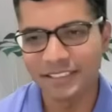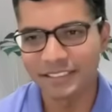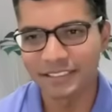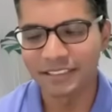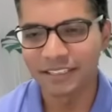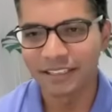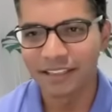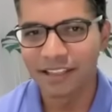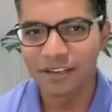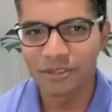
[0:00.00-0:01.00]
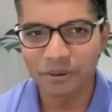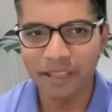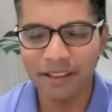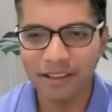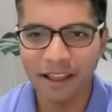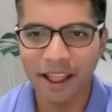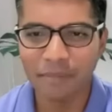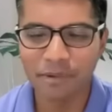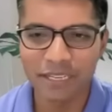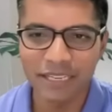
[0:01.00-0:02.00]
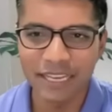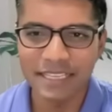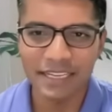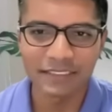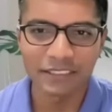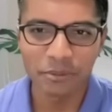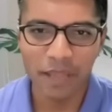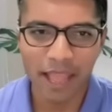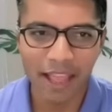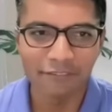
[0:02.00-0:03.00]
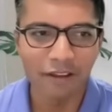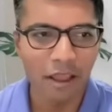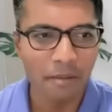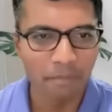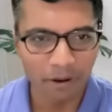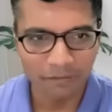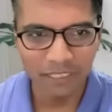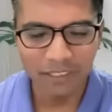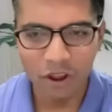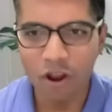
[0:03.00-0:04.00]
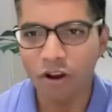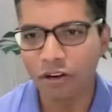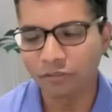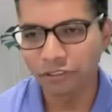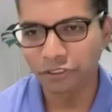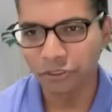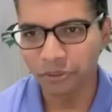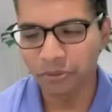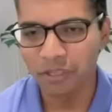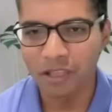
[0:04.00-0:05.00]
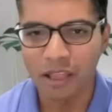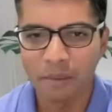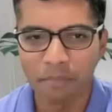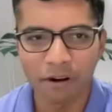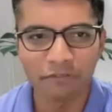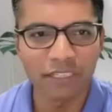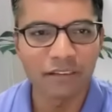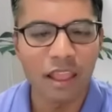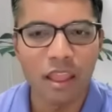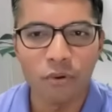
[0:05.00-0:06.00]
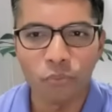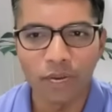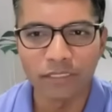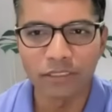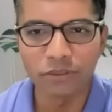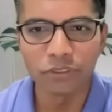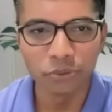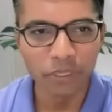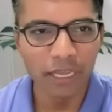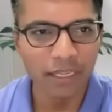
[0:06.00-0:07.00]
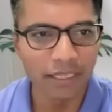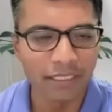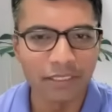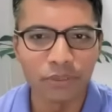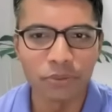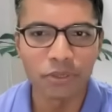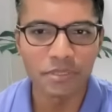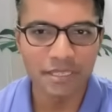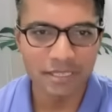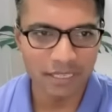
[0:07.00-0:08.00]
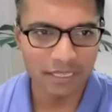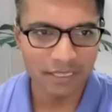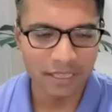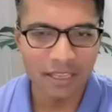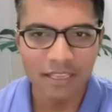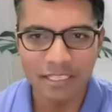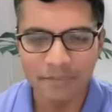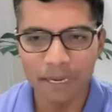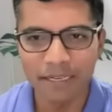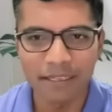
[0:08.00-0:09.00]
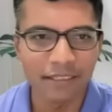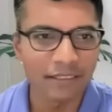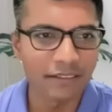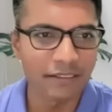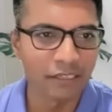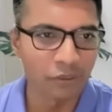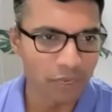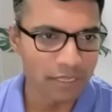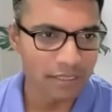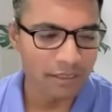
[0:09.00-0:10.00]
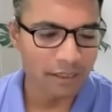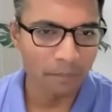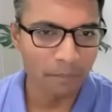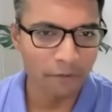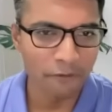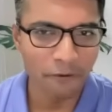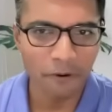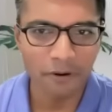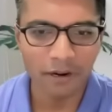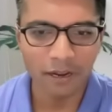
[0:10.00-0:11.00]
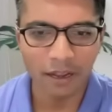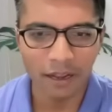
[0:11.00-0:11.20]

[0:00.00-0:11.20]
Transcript: Return. Today, I'm really excited to have Praveen on our show. Praveen went to UK in 2006, spent a year in US before